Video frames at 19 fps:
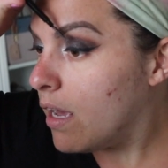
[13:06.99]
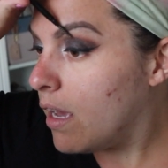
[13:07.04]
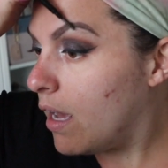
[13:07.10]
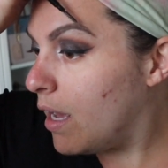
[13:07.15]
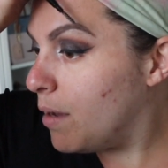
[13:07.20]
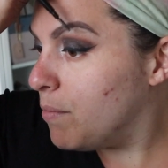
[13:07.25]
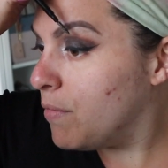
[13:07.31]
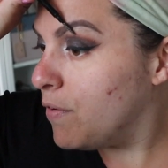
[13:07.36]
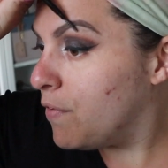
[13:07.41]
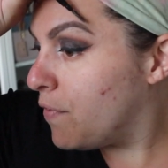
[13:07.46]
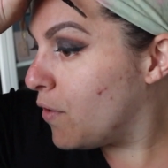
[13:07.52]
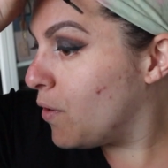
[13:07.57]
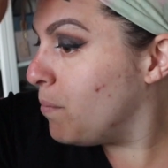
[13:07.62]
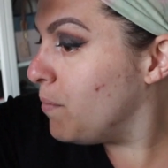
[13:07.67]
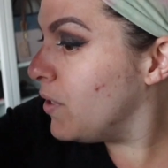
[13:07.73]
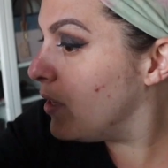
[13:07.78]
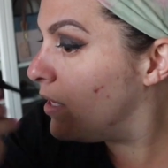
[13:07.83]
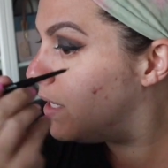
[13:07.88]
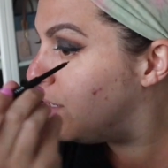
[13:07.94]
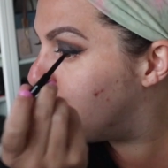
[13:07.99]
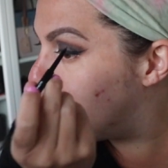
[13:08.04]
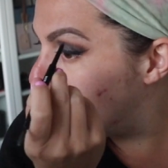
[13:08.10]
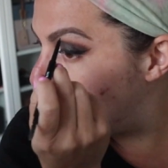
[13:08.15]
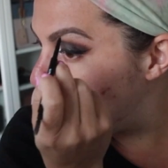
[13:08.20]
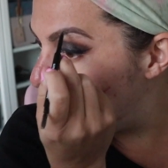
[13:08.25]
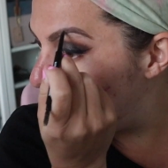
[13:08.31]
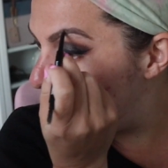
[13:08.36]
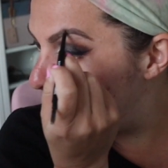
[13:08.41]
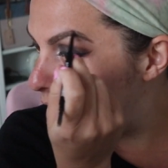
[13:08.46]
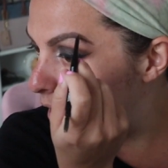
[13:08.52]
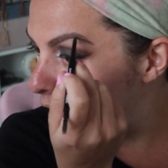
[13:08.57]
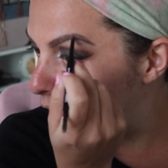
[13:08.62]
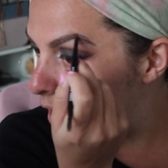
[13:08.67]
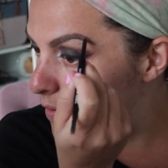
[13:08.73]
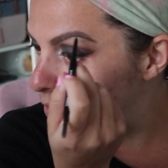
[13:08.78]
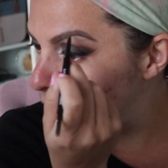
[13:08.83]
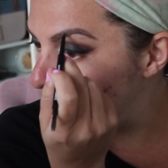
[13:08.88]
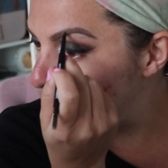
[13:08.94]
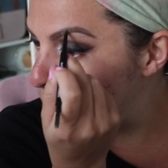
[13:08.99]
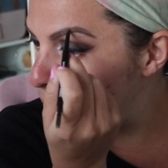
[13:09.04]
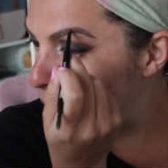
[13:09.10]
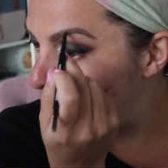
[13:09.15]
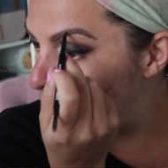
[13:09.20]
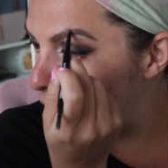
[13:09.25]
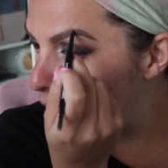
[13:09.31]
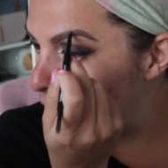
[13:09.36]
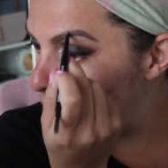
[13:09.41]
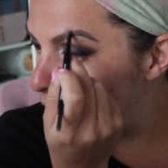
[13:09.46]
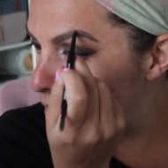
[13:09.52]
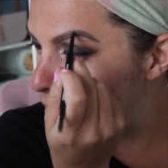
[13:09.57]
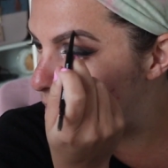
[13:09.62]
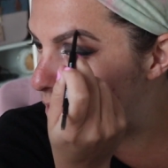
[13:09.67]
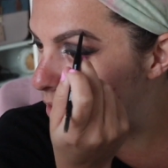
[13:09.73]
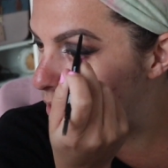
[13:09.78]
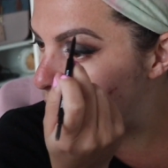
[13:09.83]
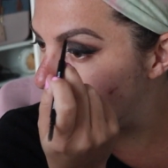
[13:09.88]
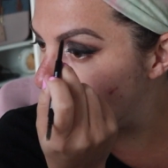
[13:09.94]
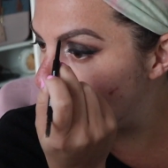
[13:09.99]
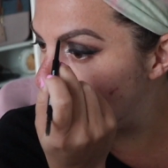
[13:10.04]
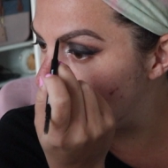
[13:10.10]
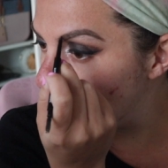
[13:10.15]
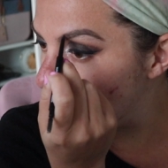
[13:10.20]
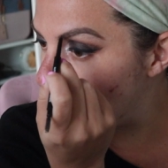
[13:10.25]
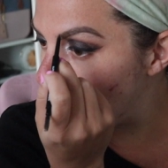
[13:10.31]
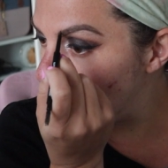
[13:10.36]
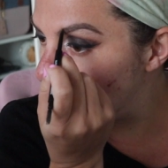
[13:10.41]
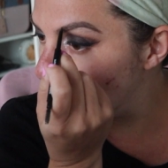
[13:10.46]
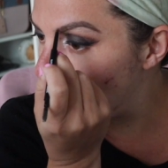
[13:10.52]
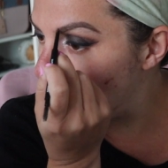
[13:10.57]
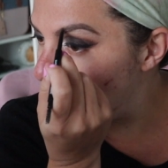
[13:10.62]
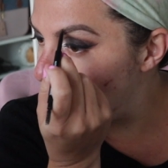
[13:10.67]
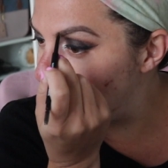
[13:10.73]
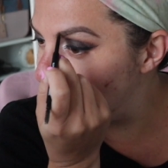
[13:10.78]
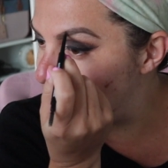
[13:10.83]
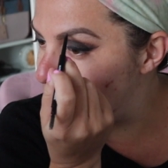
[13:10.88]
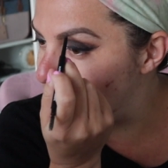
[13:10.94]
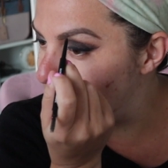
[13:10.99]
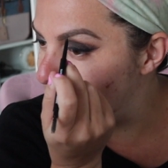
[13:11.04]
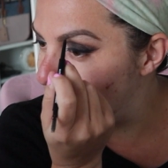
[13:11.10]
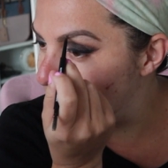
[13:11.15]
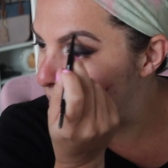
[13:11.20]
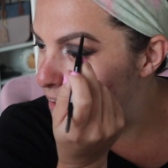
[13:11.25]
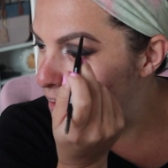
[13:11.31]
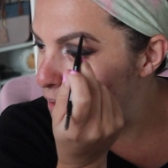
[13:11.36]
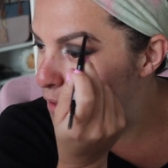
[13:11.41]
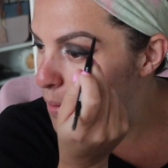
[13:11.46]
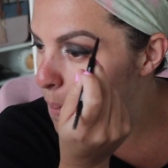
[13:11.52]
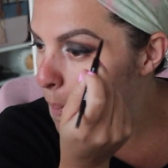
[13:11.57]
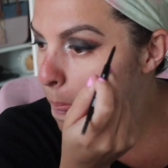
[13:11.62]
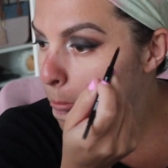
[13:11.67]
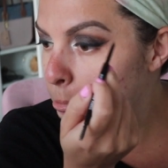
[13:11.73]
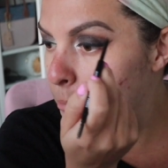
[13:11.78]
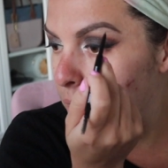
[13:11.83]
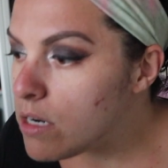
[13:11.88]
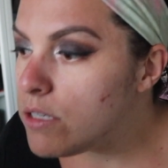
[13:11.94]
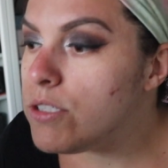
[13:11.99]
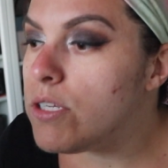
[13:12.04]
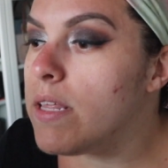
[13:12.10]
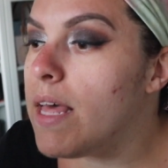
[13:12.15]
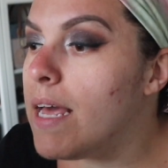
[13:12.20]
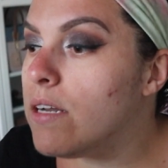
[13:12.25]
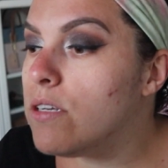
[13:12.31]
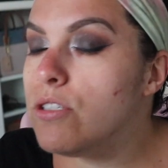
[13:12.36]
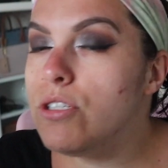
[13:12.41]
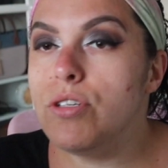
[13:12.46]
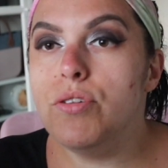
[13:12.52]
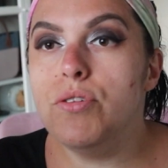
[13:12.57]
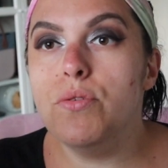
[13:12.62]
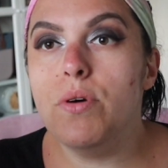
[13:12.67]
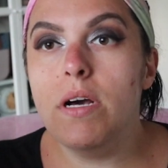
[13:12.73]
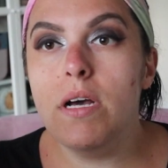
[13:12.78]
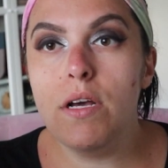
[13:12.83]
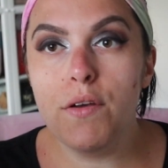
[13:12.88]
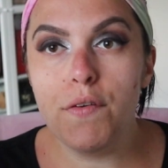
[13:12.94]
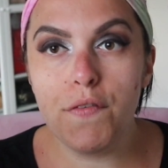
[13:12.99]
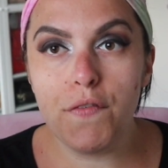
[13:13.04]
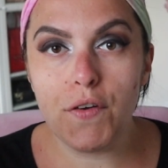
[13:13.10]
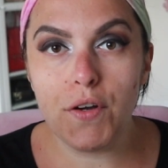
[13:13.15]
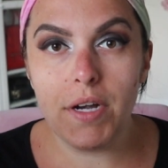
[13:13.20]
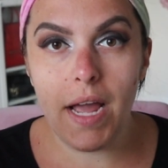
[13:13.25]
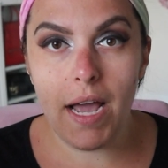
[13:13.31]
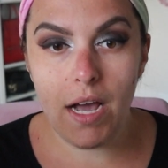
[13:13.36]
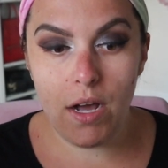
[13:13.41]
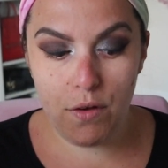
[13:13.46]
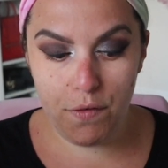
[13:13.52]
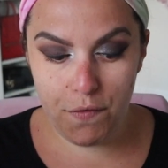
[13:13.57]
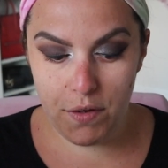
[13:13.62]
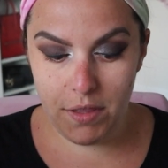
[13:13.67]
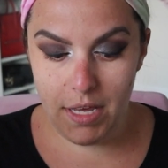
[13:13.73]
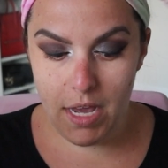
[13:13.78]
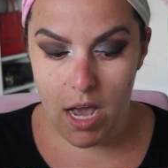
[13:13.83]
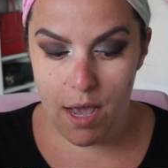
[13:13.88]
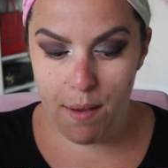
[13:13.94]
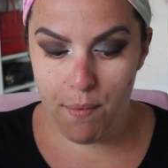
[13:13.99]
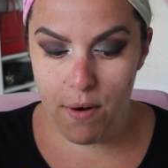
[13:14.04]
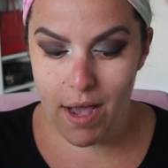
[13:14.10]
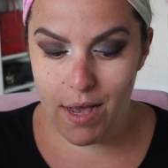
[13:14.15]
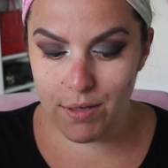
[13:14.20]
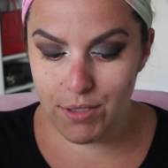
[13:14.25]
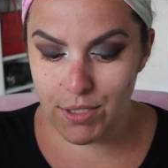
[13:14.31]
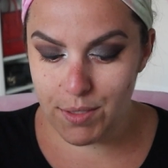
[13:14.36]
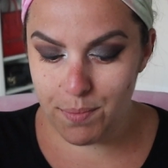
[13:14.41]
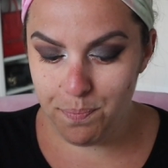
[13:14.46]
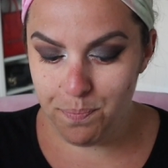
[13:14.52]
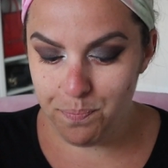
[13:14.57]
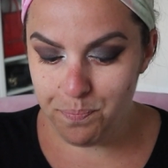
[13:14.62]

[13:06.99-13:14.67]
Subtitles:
I'm a firm believer in they have to be sisters, not twins. So that'll do for now for the eyebrows.